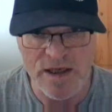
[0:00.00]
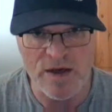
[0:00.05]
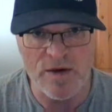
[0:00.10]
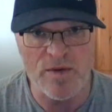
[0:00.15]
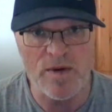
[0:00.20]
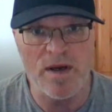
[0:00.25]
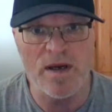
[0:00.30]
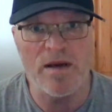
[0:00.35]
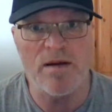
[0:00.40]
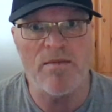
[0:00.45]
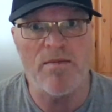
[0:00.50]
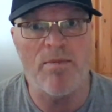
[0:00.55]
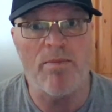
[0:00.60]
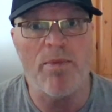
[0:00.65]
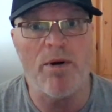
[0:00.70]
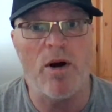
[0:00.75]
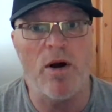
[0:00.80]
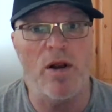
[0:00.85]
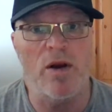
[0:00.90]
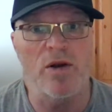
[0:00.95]
a quick
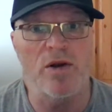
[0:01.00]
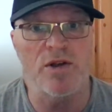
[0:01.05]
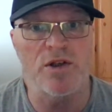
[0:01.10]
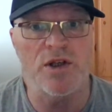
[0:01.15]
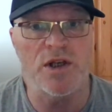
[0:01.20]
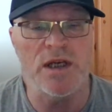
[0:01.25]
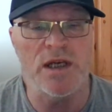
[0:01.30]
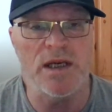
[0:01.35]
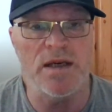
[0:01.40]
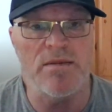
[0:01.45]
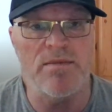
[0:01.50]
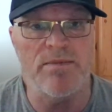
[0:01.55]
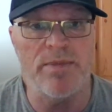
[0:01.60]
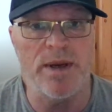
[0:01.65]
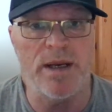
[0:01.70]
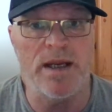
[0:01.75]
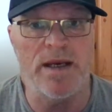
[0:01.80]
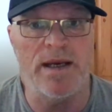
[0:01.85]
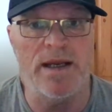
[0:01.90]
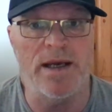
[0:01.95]
biology
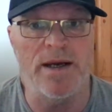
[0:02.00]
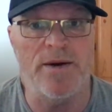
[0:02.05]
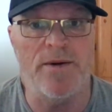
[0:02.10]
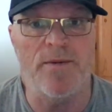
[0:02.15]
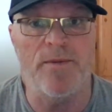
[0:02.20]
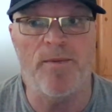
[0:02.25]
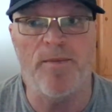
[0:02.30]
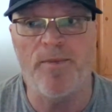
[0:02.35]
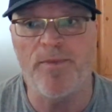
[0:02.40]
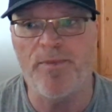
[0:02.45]
bit now.